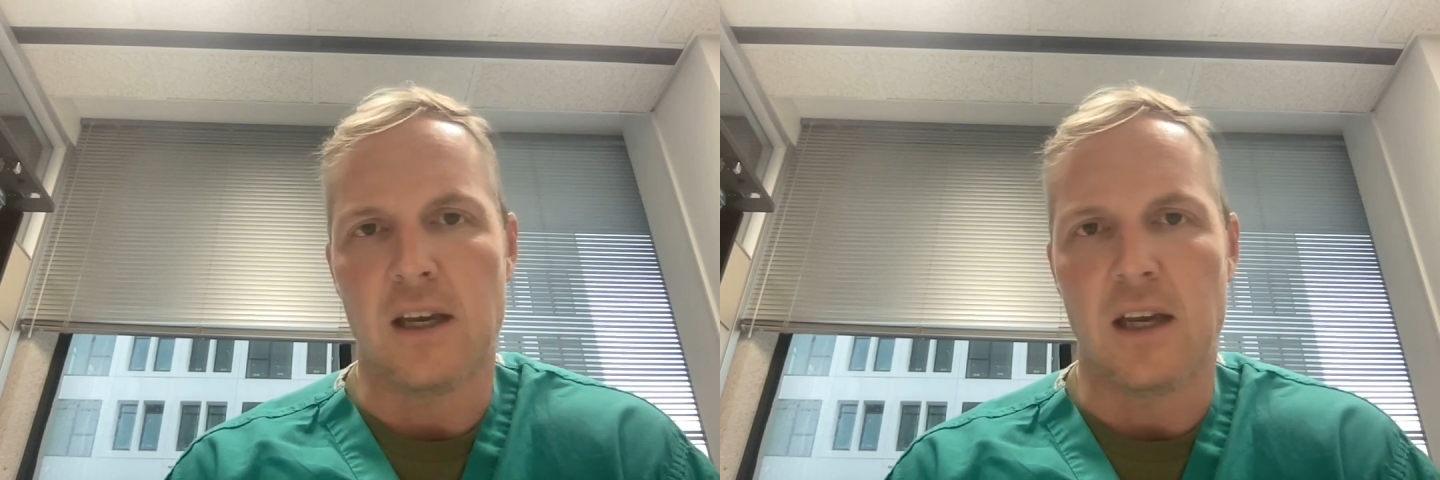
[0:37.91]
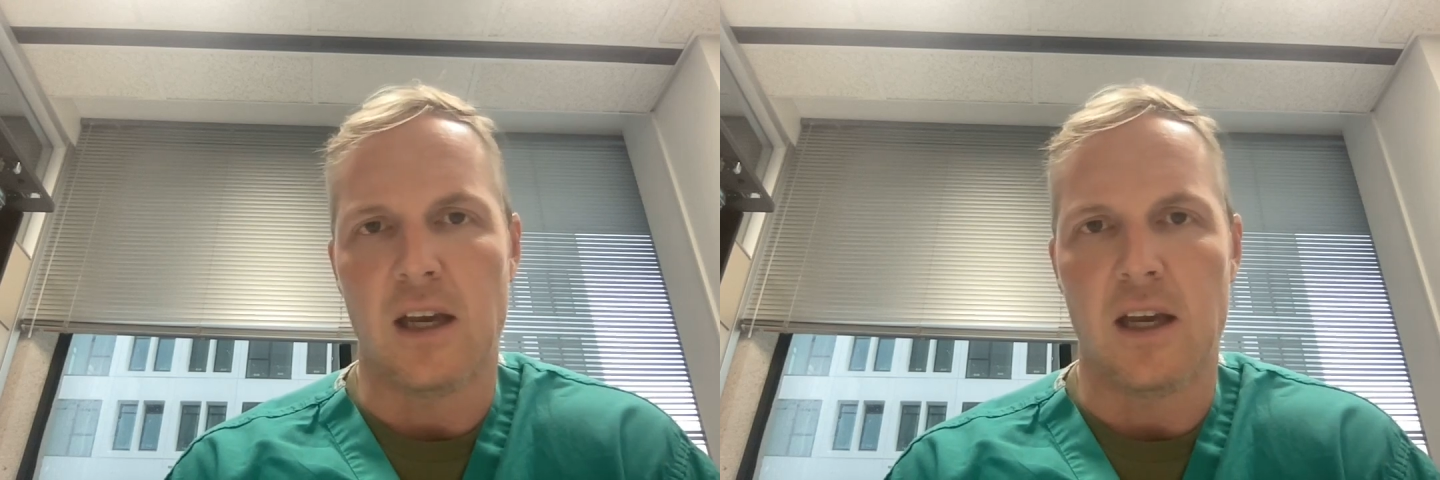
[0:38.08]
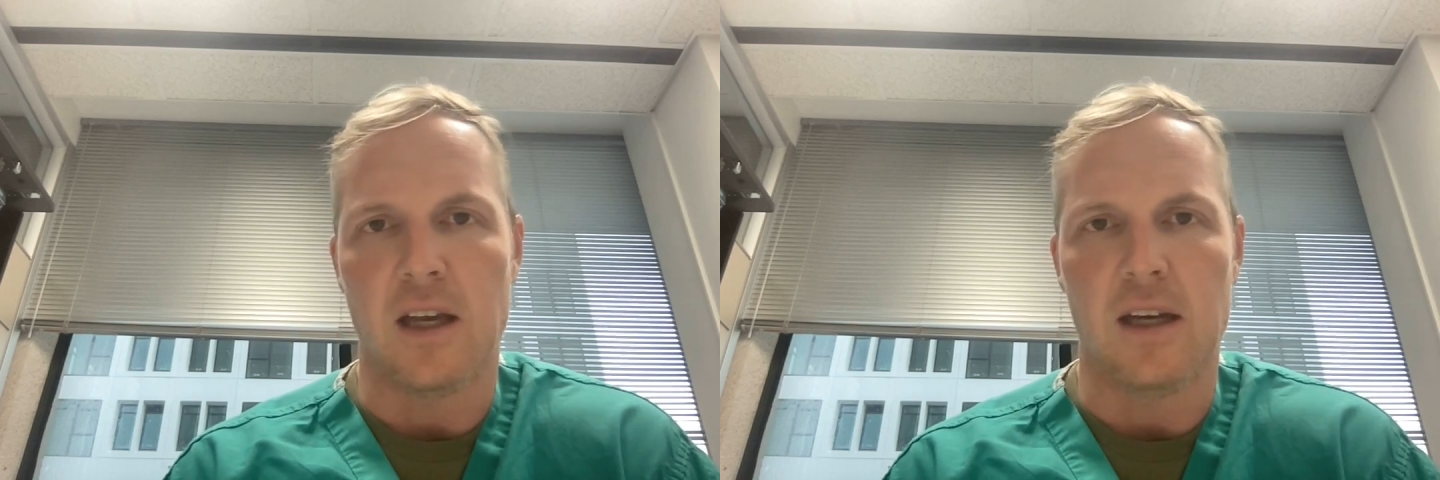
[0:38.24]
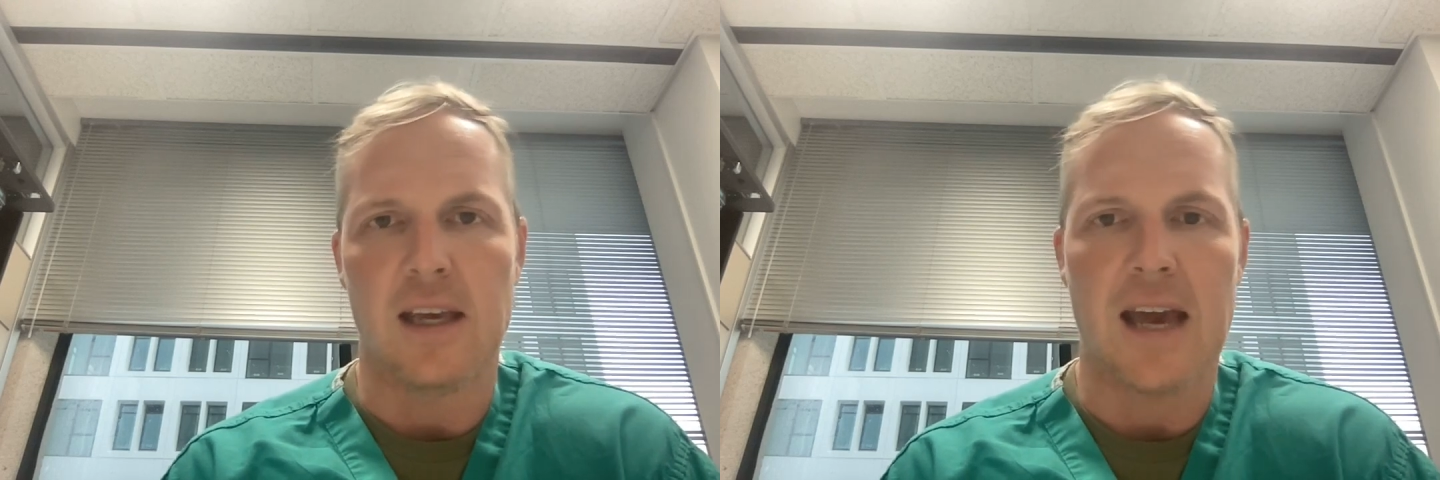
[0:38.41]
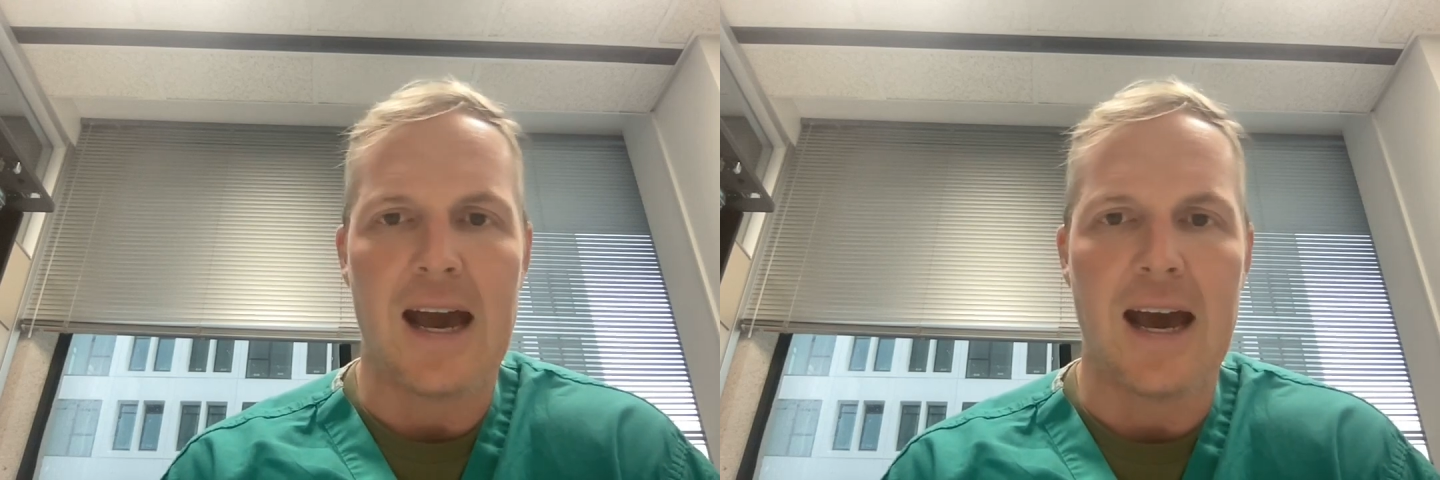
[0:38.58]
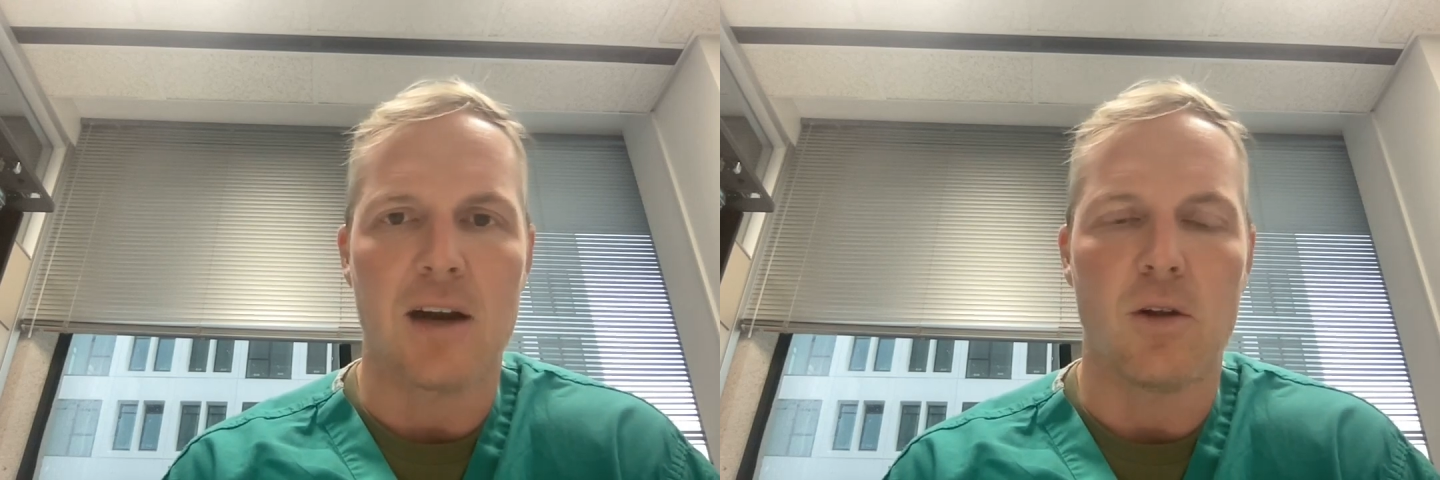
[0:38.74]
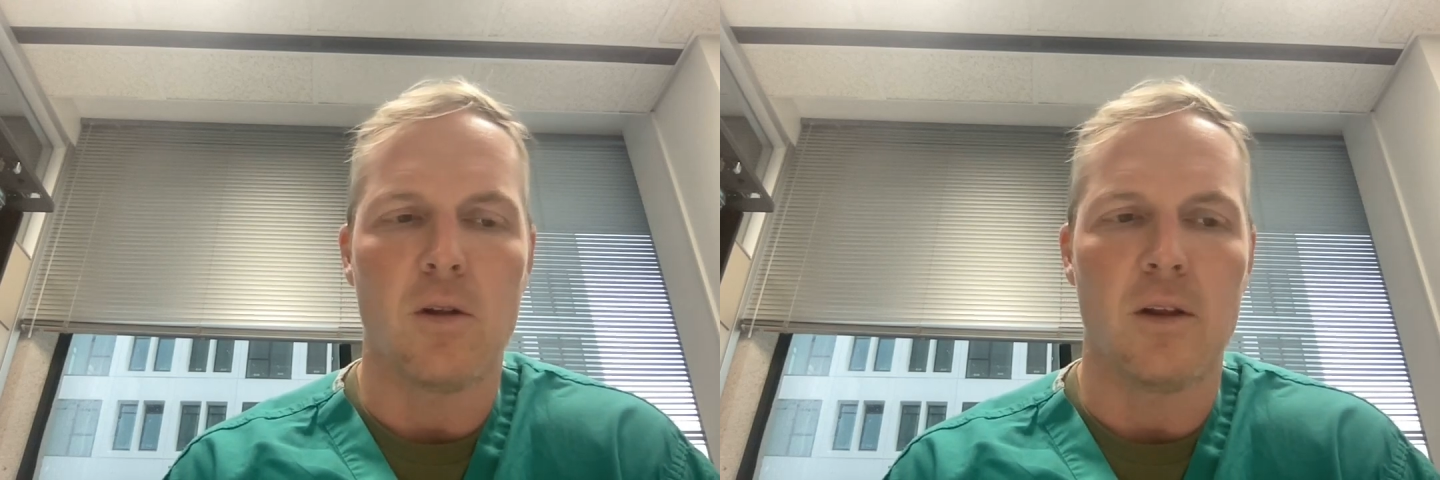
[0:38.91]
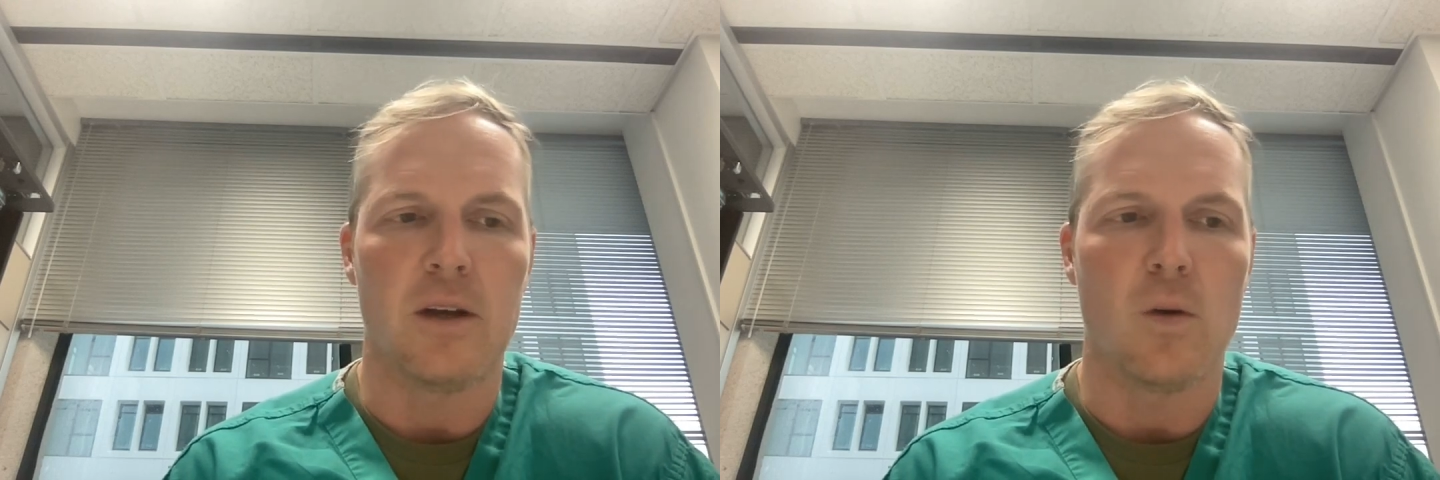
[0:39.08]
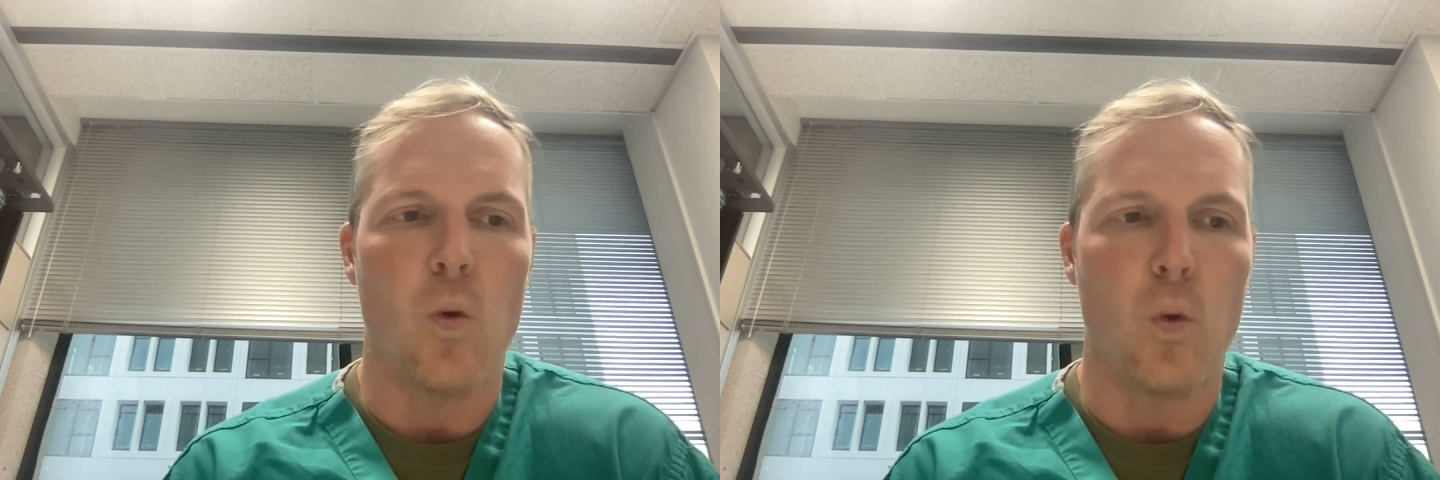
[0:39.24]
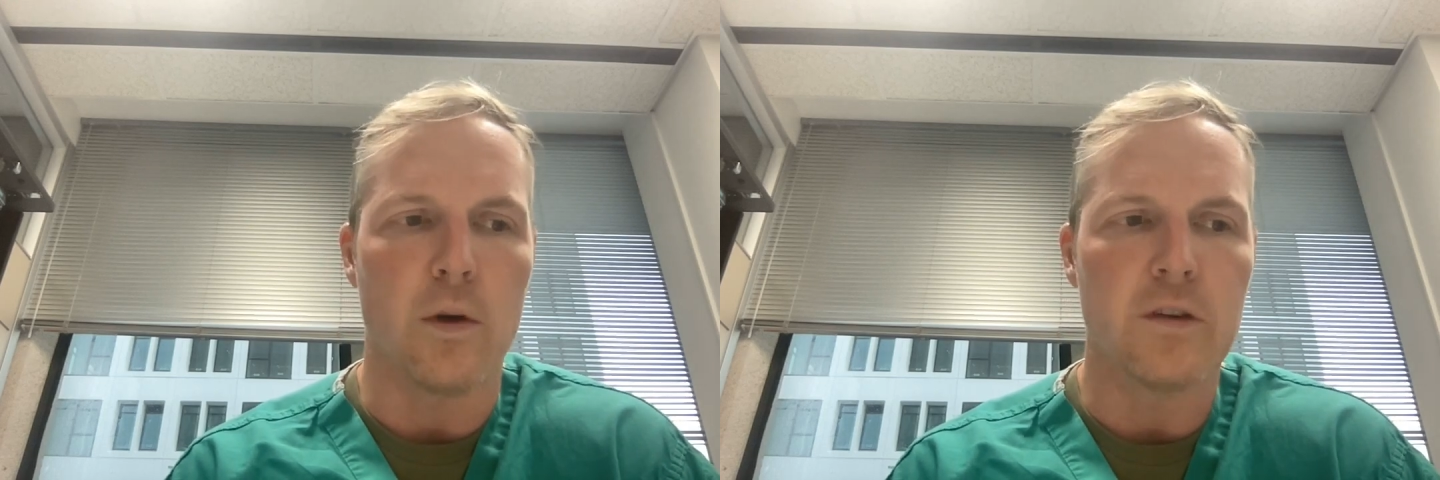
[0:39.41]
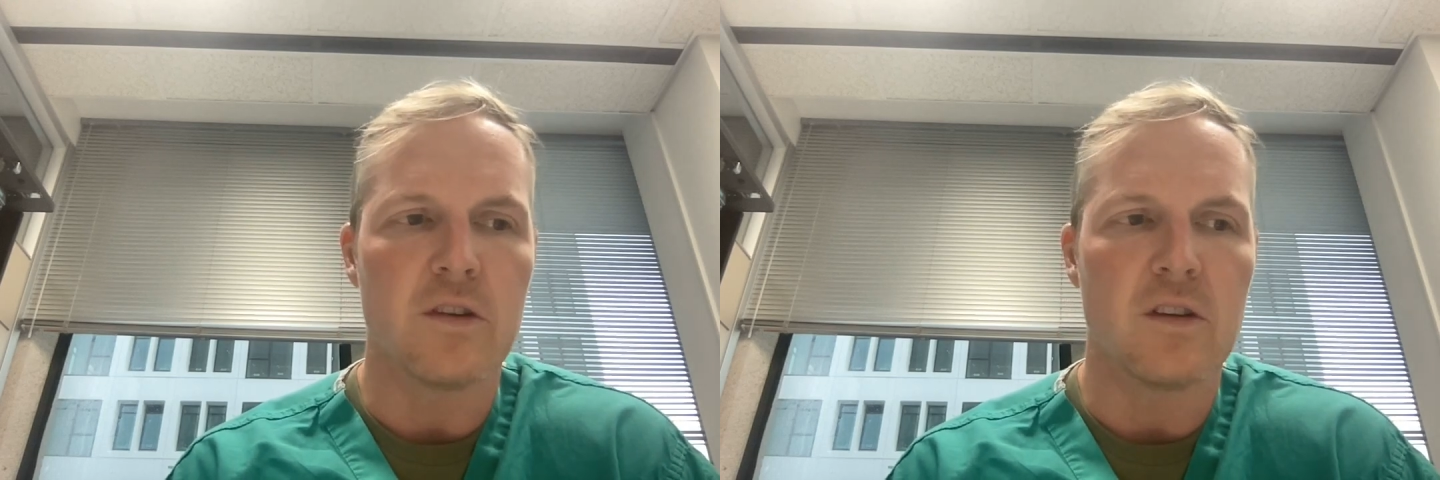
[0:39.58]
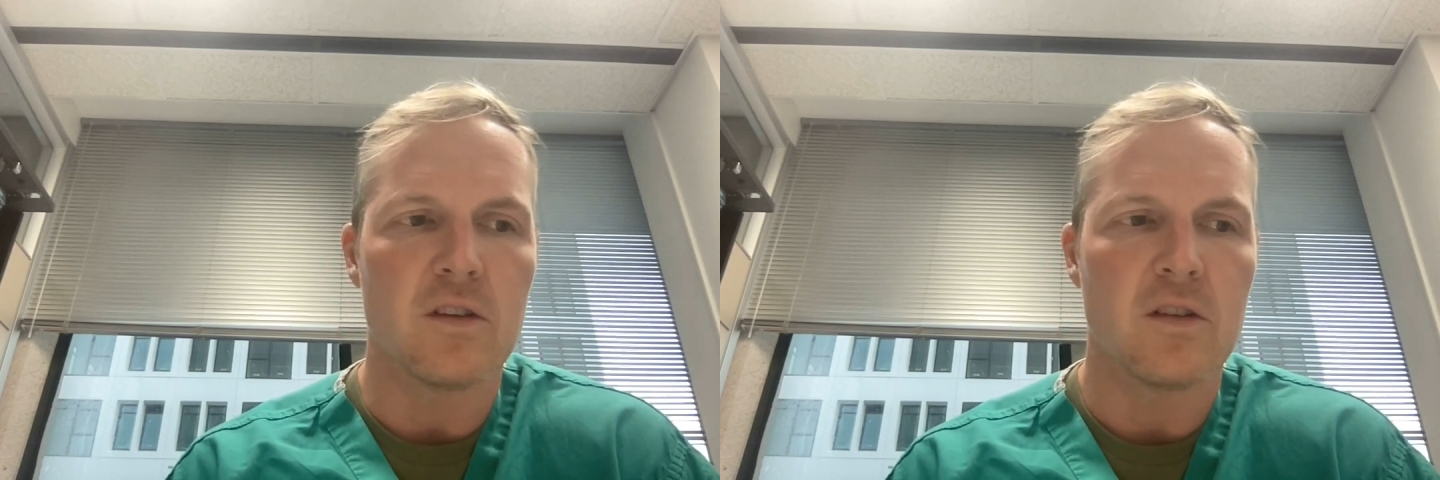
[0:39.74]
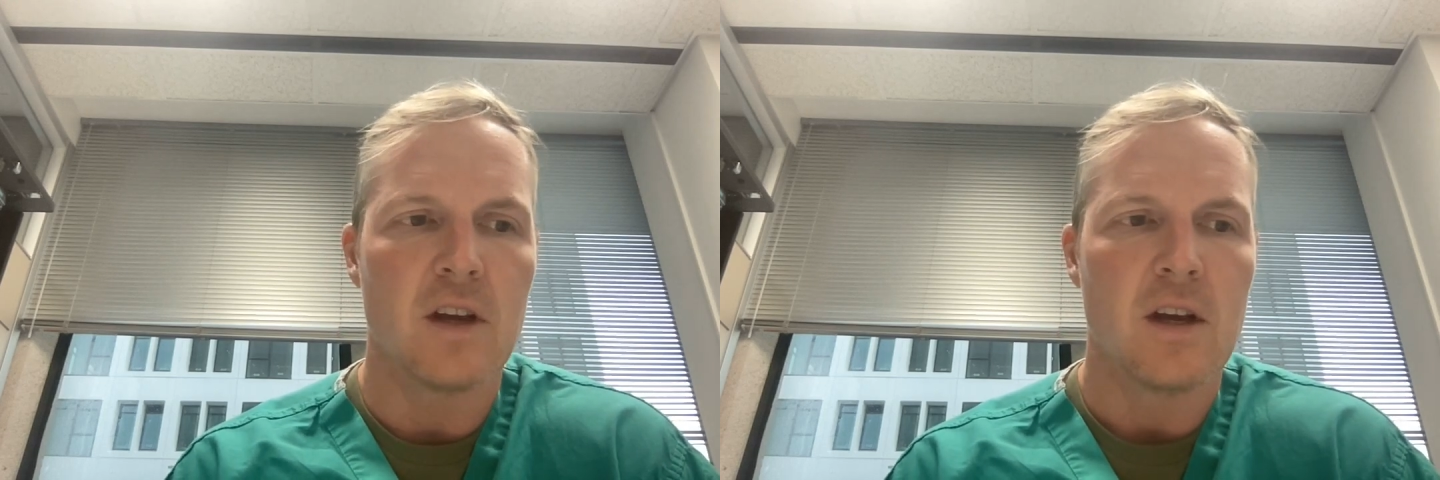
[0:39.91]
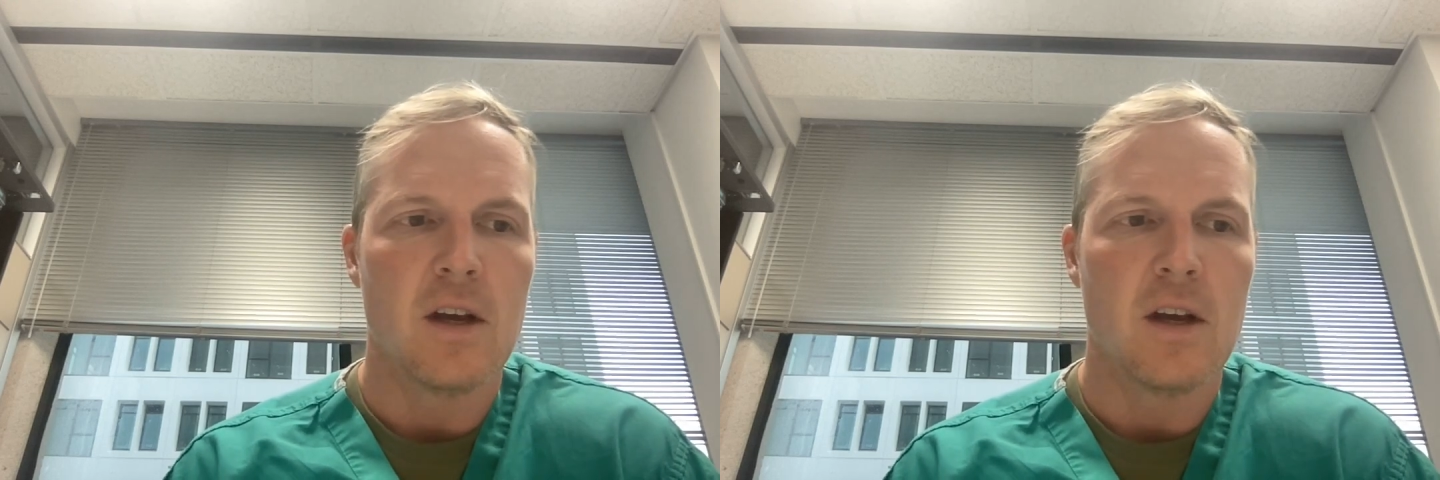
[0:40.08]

in cattle and horses,